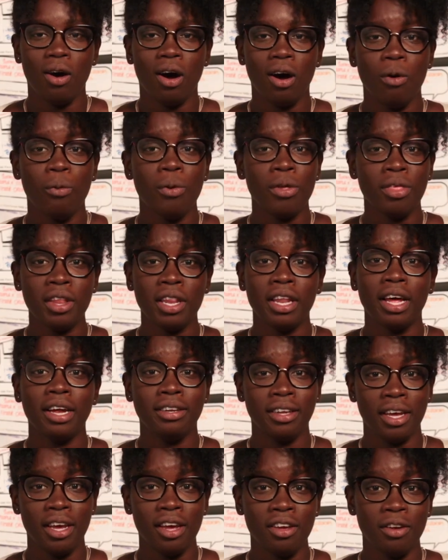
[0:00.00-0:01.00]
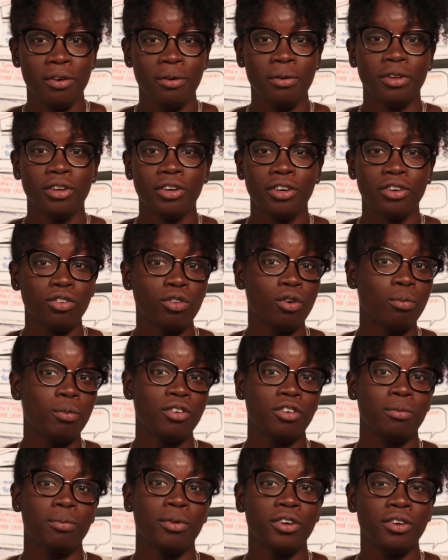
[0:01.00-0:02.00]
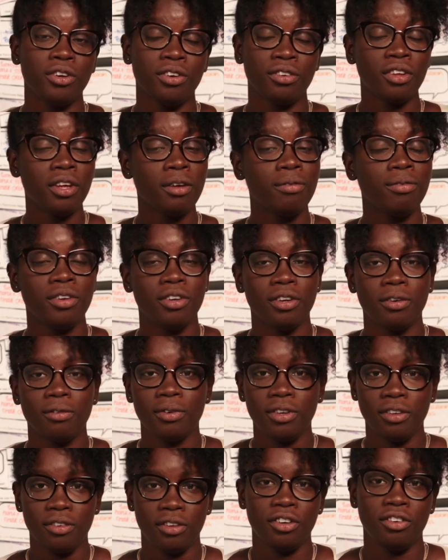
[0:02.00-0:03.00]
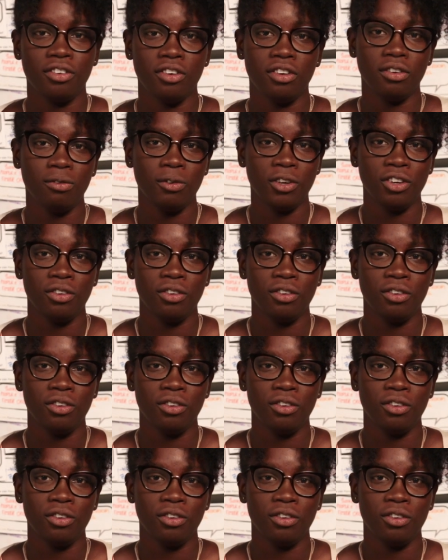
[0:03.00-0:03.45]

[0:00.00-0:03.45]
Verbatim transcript: Uh, within that day, you learn so much about yourself and your researching and